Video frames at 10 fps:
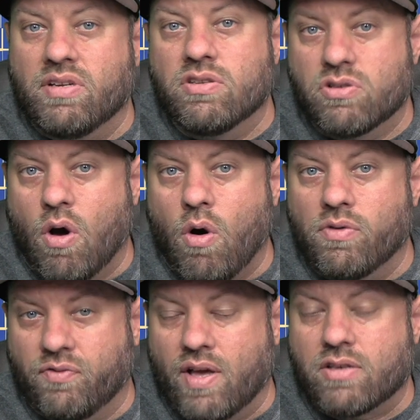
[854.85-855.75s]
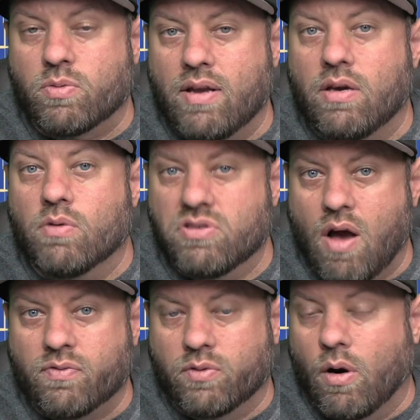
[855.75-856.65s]
and install the Flex Radio
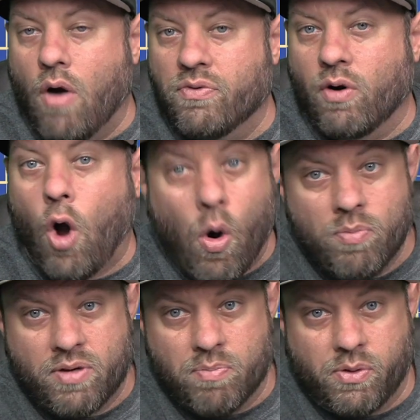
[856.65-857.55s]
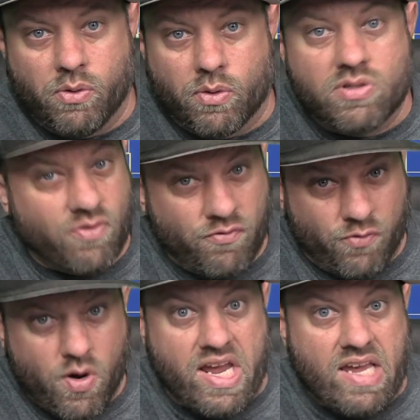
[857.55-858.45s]
software on their home computers for
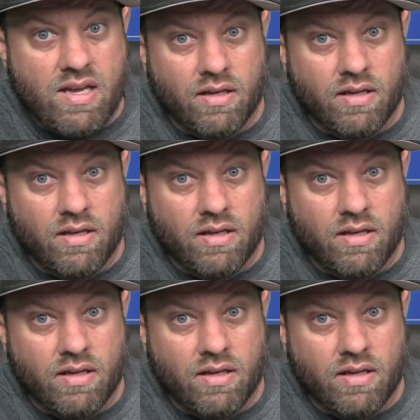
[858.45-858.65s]
free